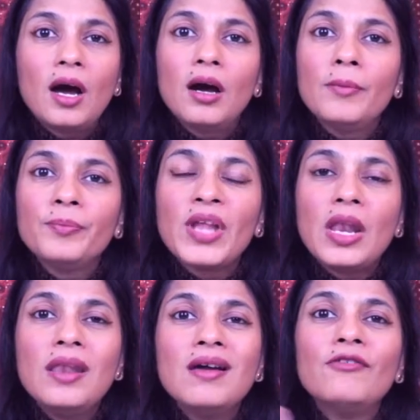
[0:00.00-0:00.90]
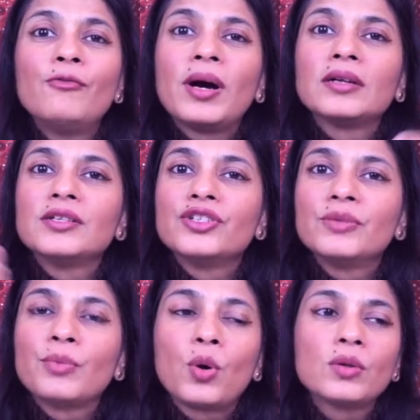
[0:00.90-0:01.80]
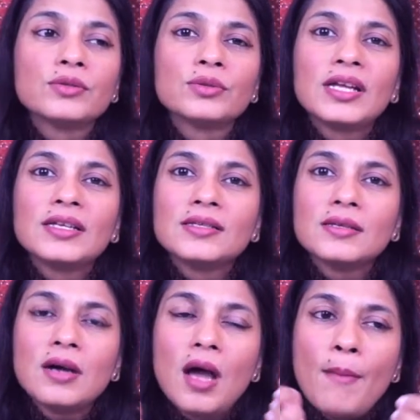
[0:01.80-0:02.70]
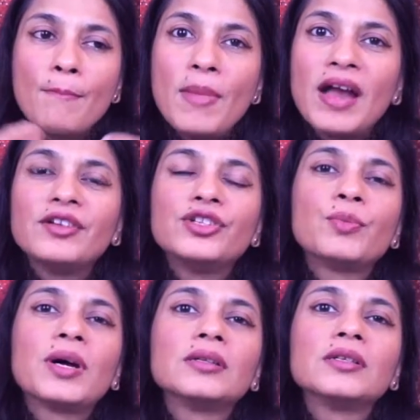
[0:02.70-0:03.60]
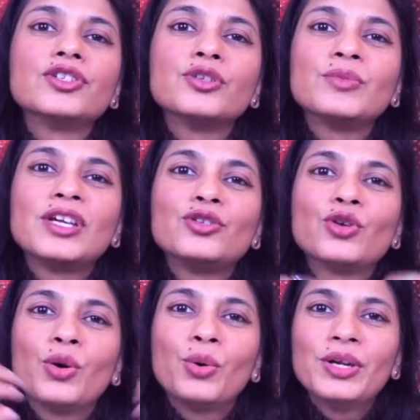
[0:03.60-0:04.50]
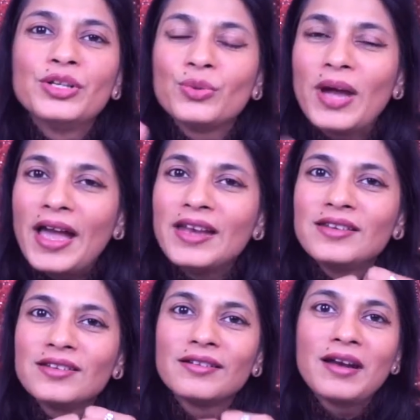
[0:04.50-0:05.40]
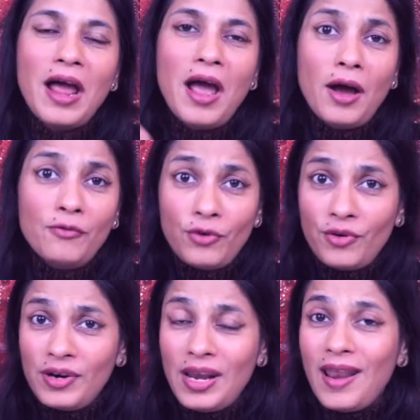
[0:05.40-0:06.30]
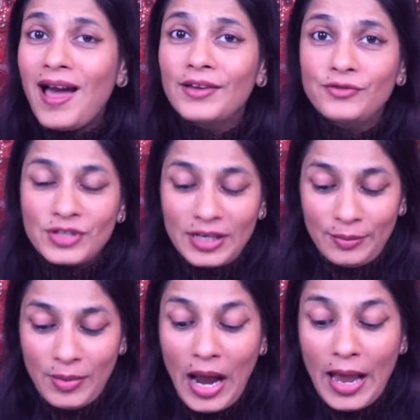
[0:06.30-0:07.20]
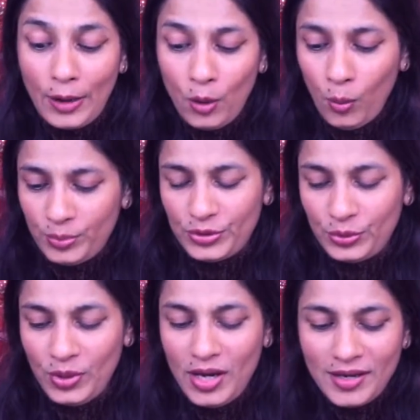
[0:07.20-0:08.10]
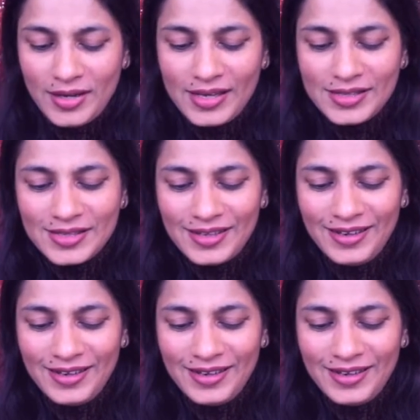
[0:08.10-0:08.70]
a love partnership also that is a marriage partnership that you're going to enter for a lifetime i hope so yes